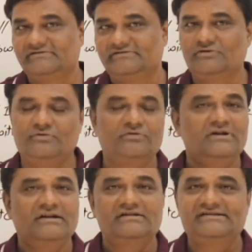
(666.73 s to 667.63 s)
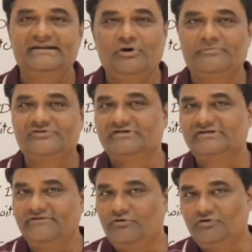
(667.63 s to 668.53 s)
So same
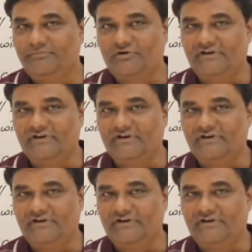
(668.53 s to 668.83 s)
options I want to